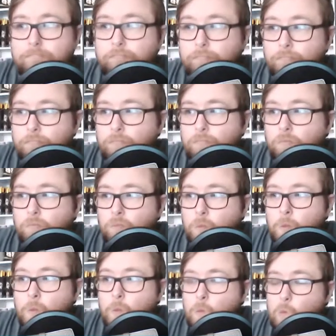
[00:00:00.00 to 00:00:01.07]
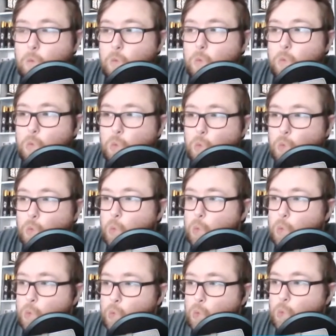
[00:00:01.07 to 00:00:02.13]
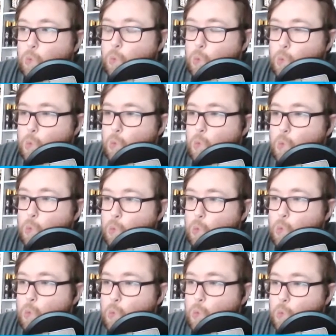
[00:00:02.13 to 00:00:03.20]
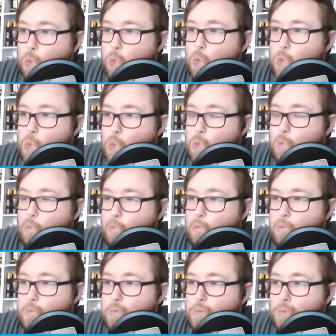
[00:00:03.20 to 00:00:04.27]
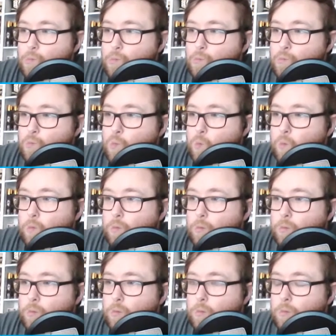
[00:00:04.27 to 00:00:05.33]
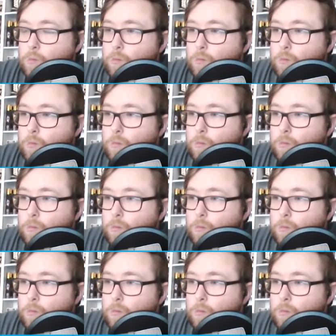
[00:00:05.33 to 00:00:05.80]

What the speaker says: (silent)